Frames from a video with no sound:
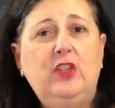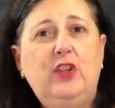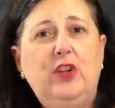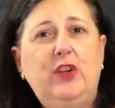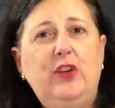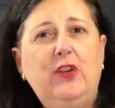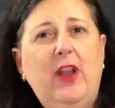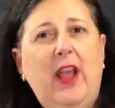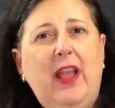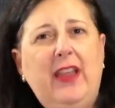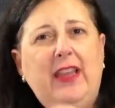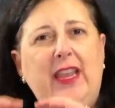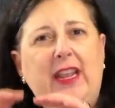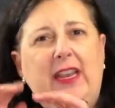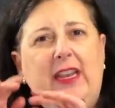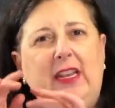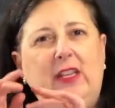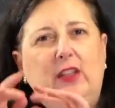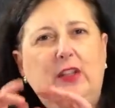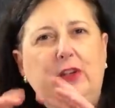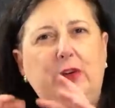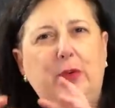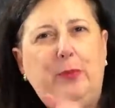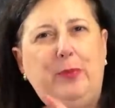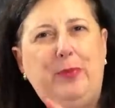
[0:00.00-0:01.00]
So you're not
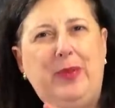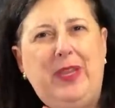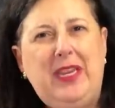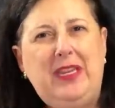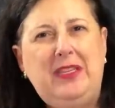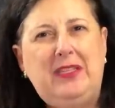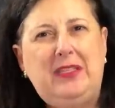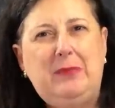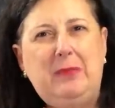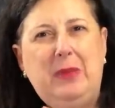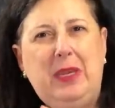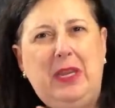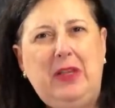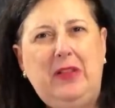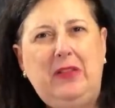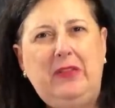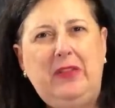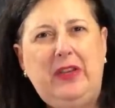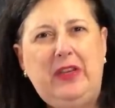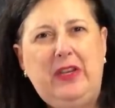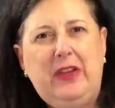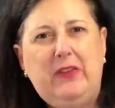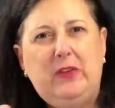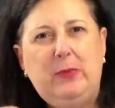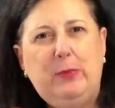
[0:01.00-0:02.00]
getting little piecemeal,
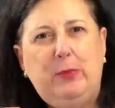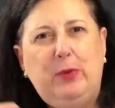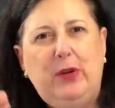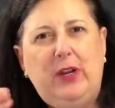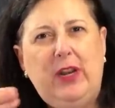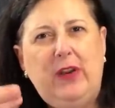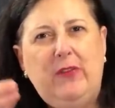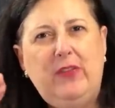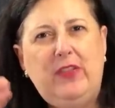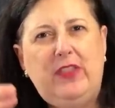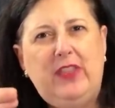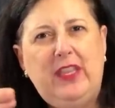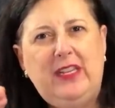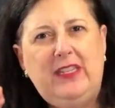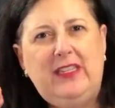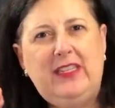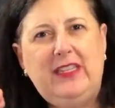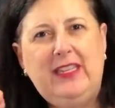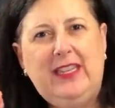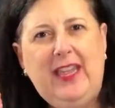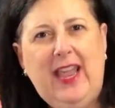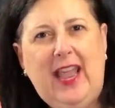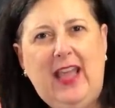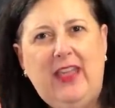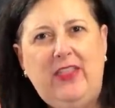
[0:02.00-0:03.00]
and then you have to put everything
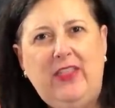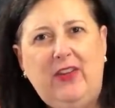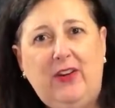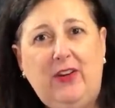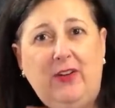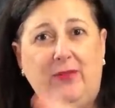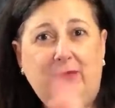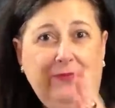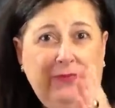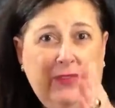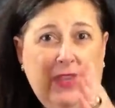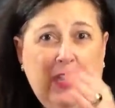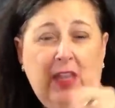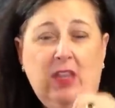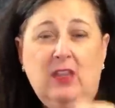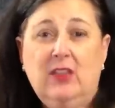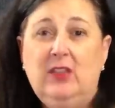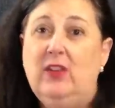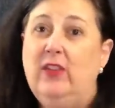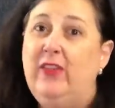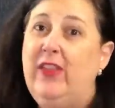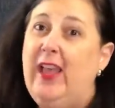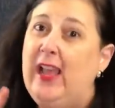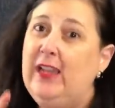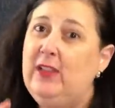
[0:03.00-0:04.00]
together.
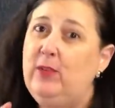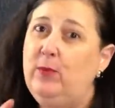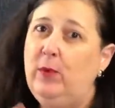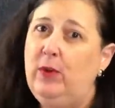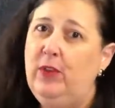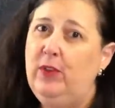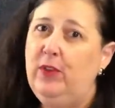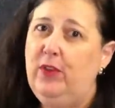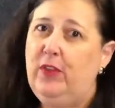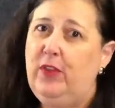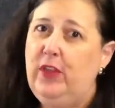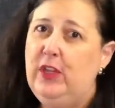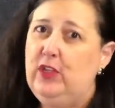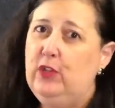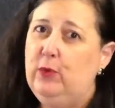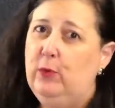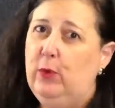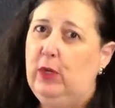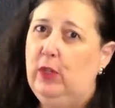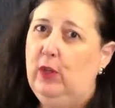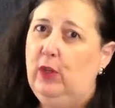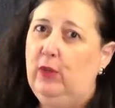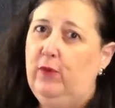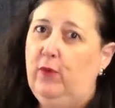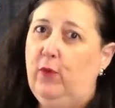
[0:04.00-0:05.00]
So that's one of the things you
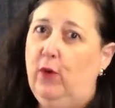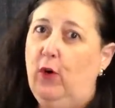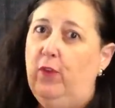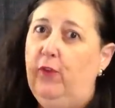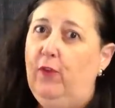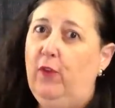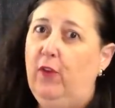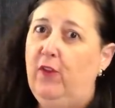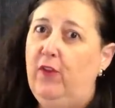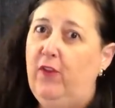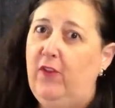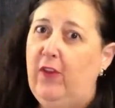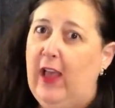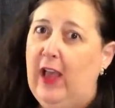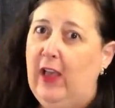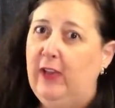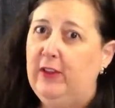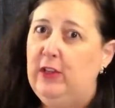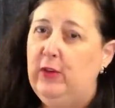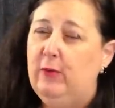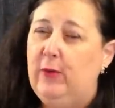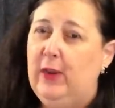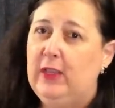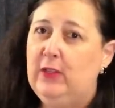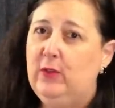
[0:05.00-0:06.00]
want to look for
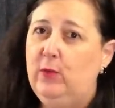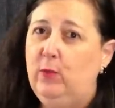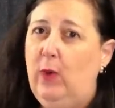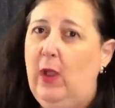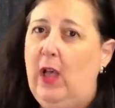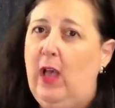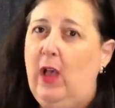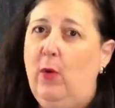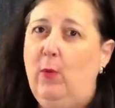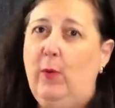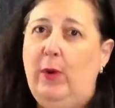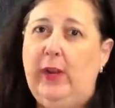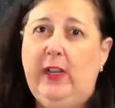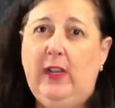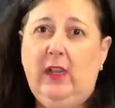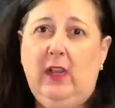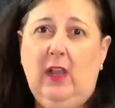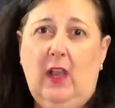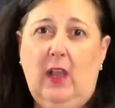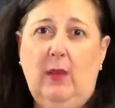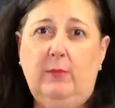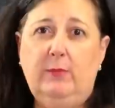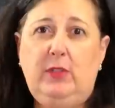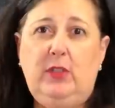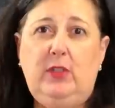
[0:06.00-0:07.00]
value as well when it
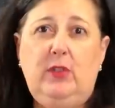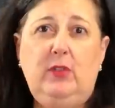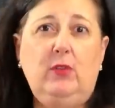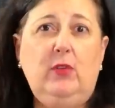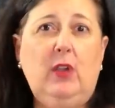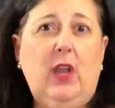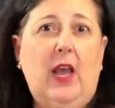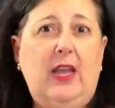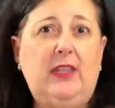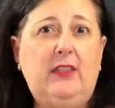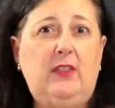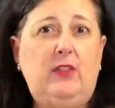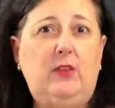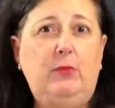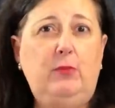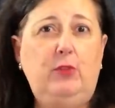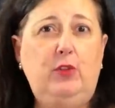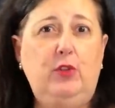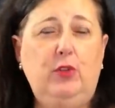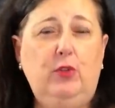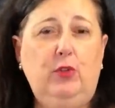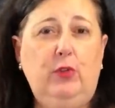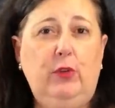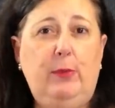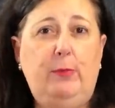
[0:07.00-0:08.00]
comes to costume
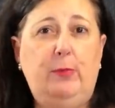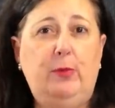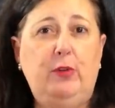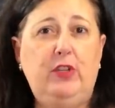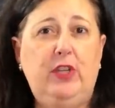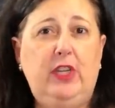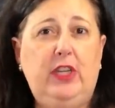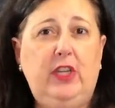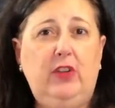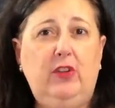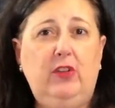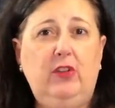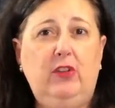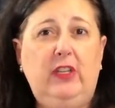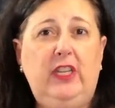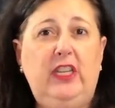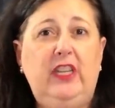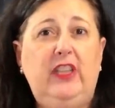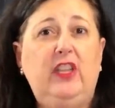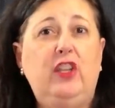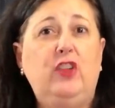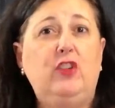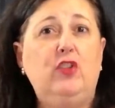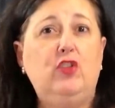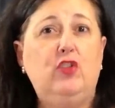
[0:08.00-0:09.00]
jewelry, particularly
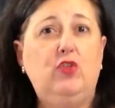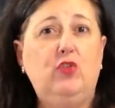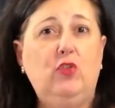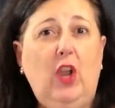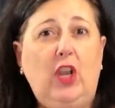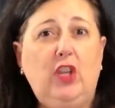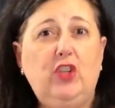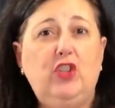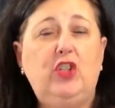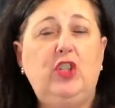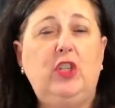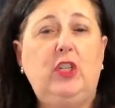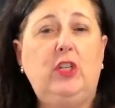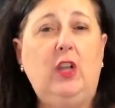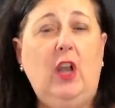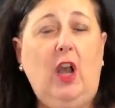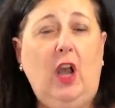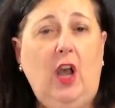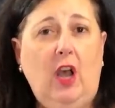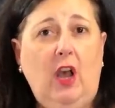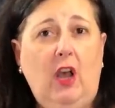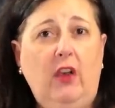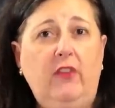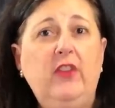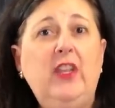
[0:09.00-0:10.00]
the construction
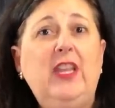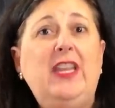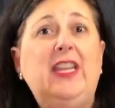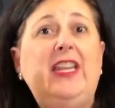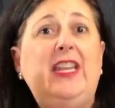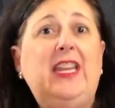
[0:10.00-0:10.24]
of